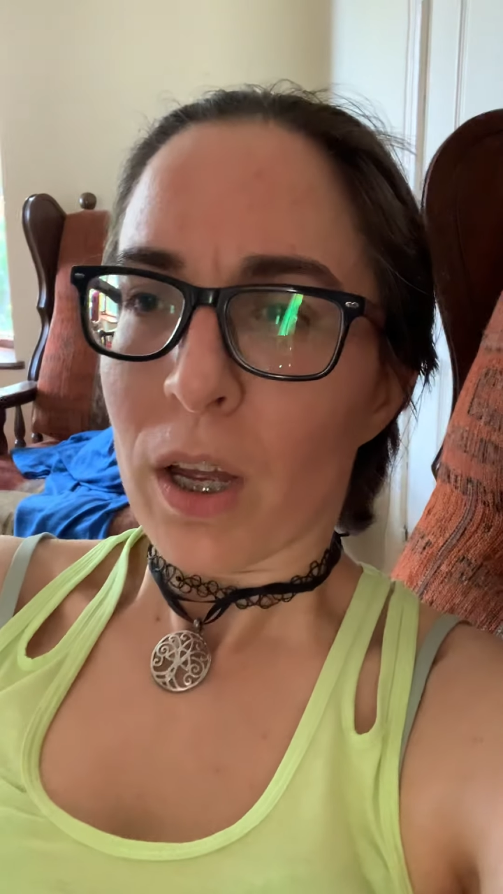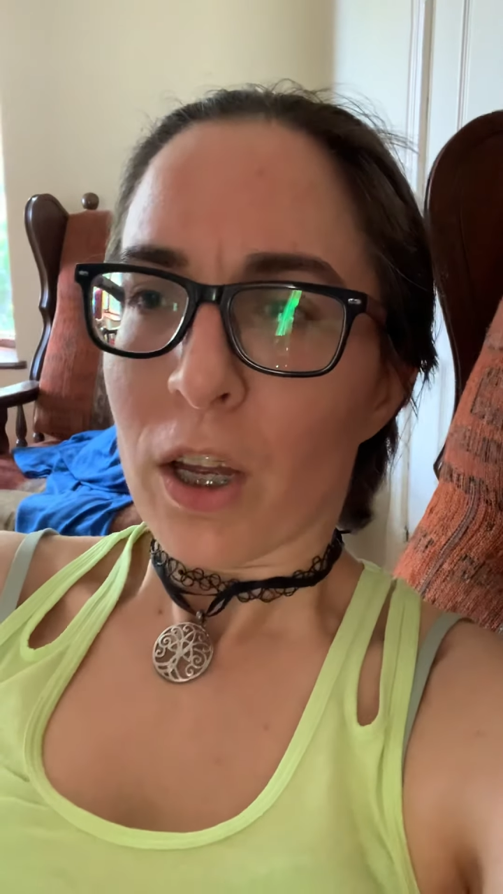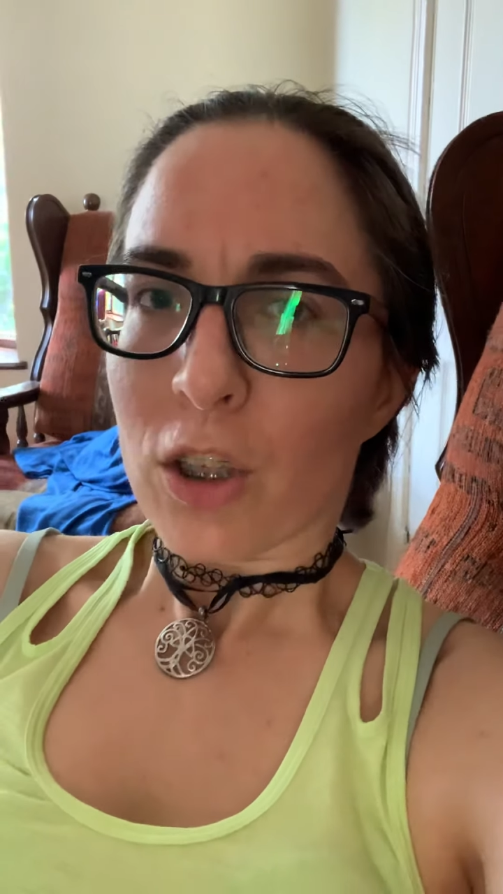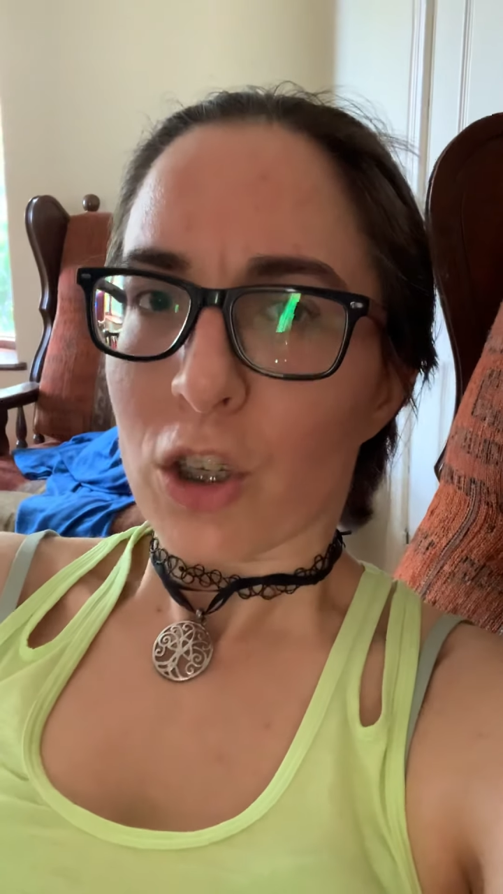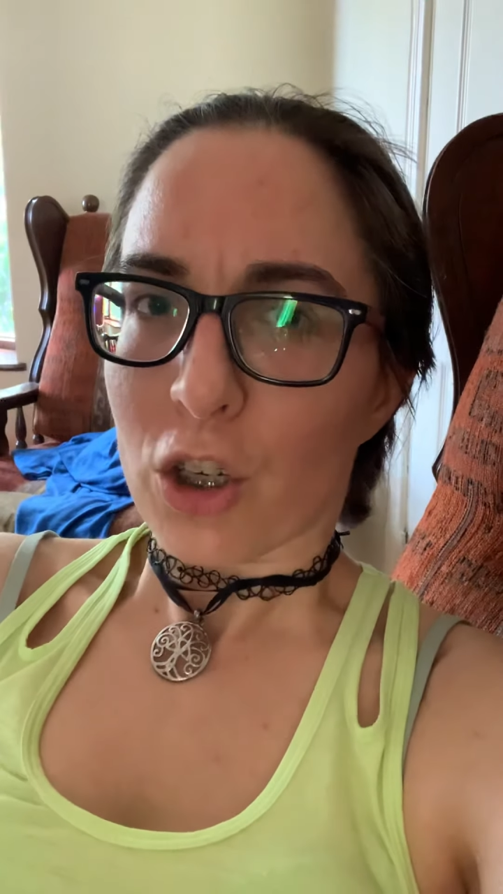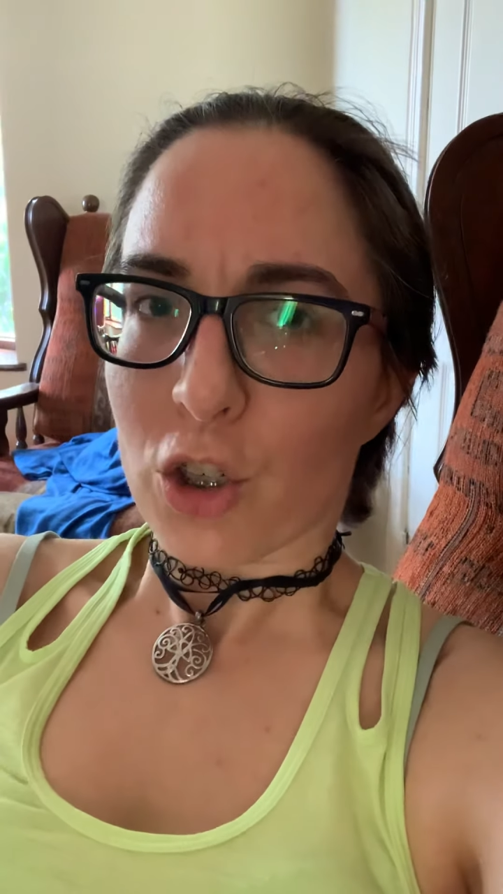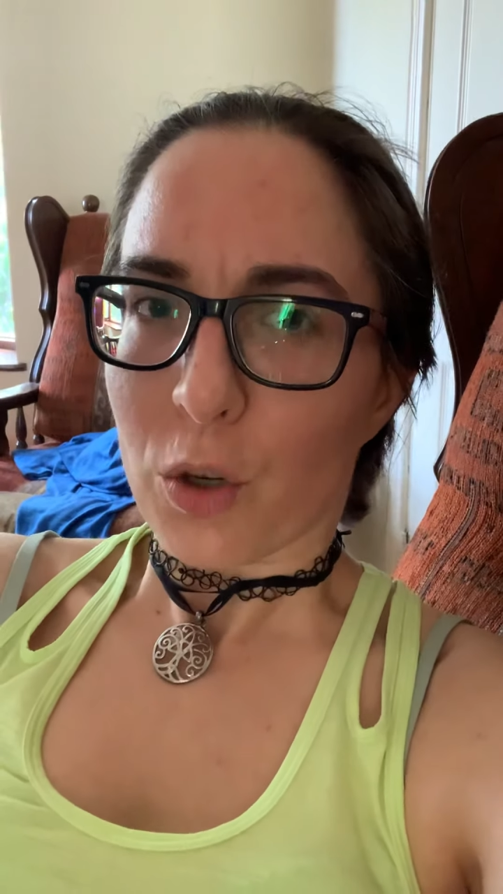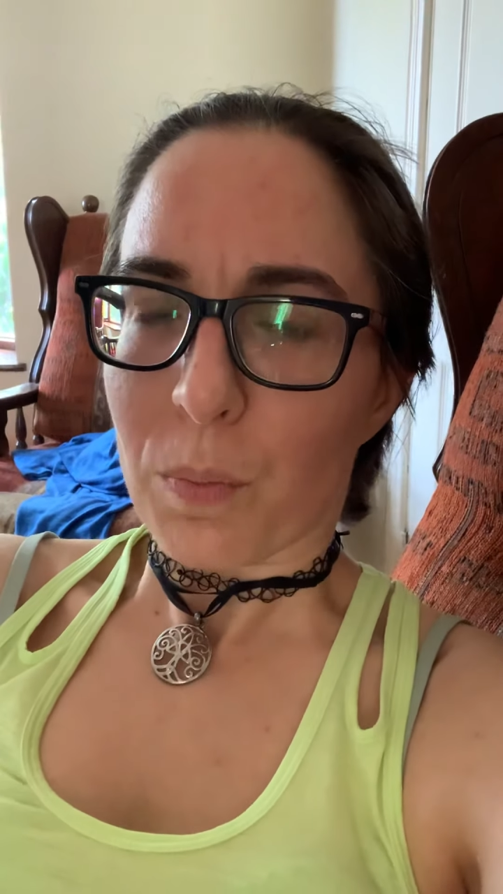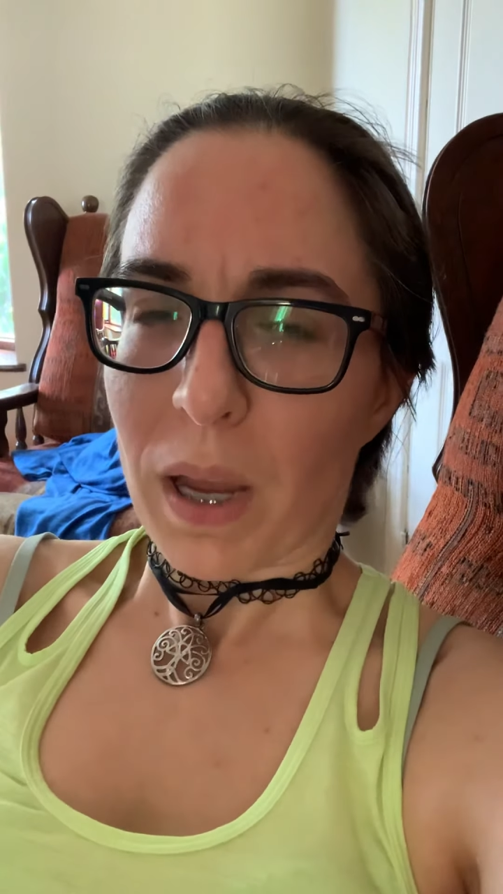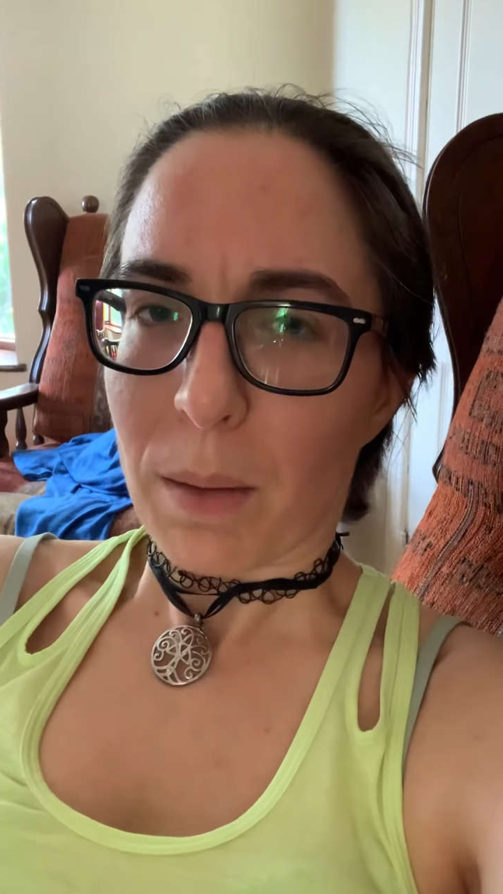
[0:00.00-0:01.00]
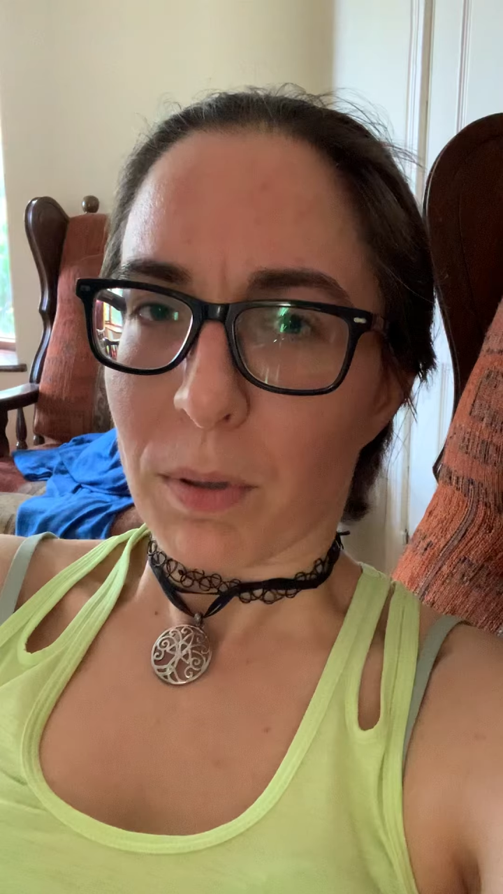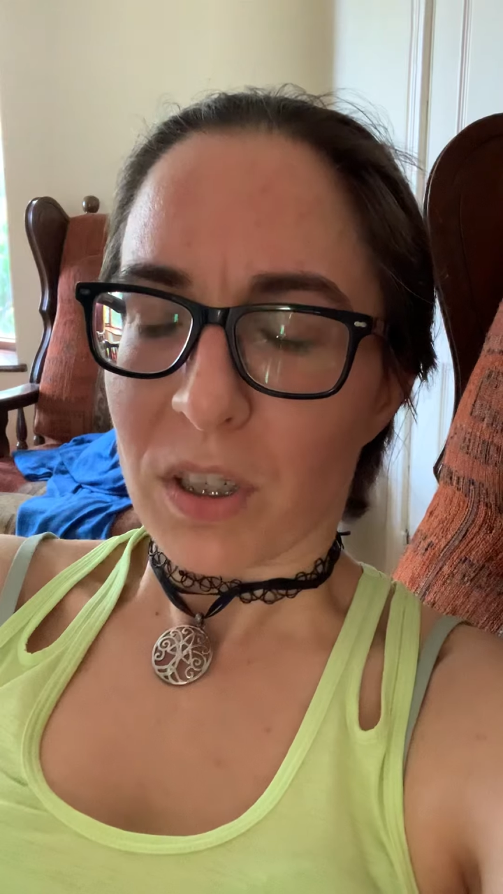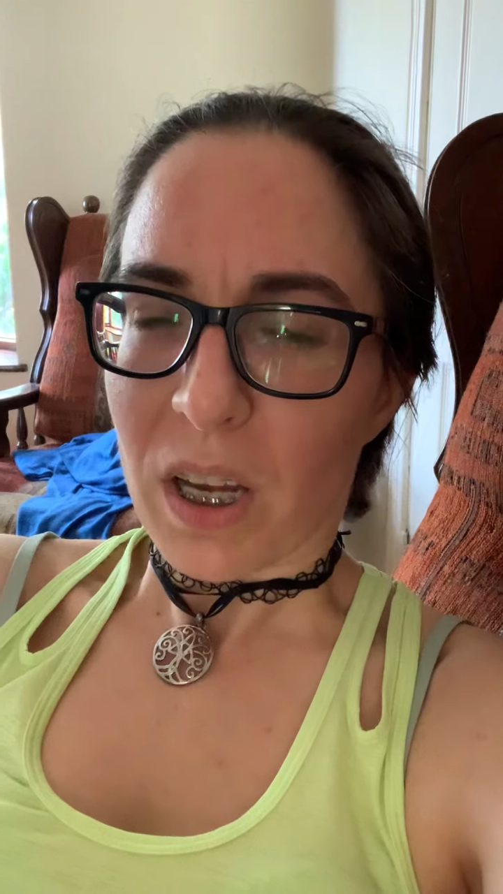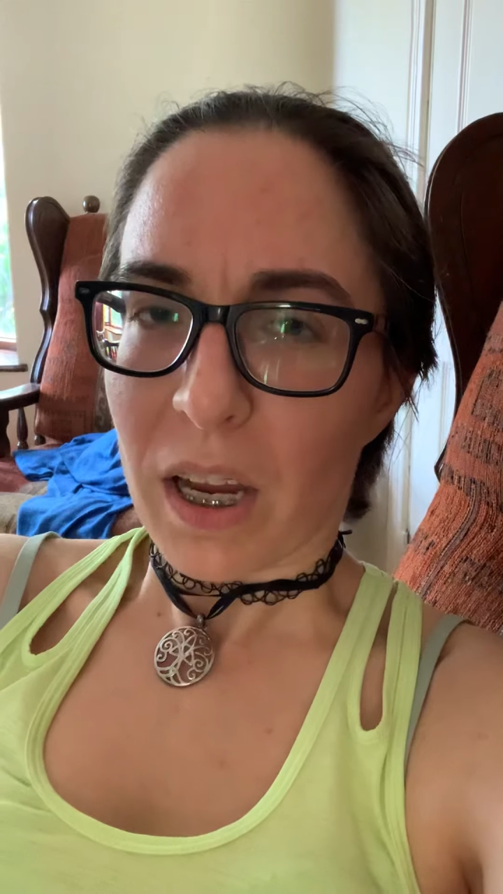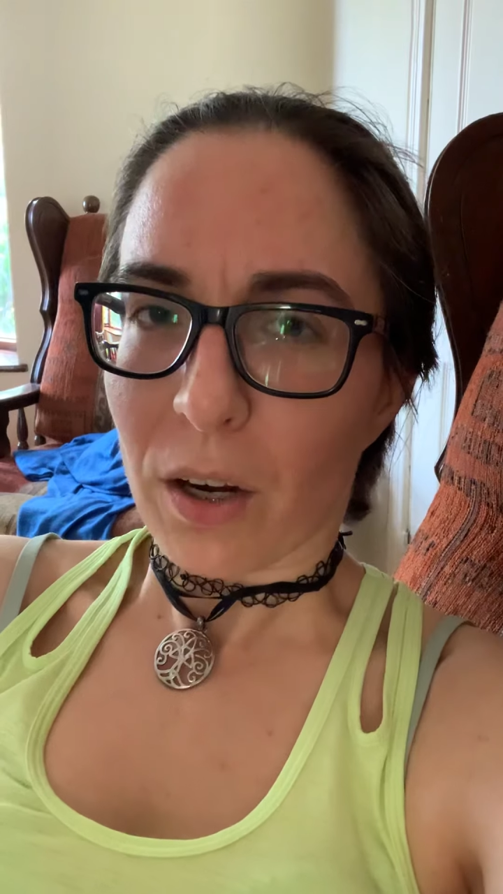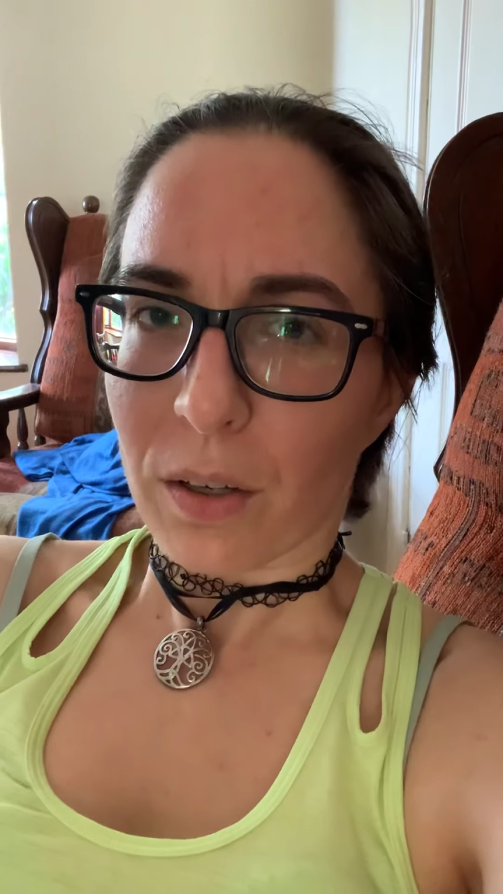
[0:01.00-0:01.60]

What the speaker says: So you should be able to hear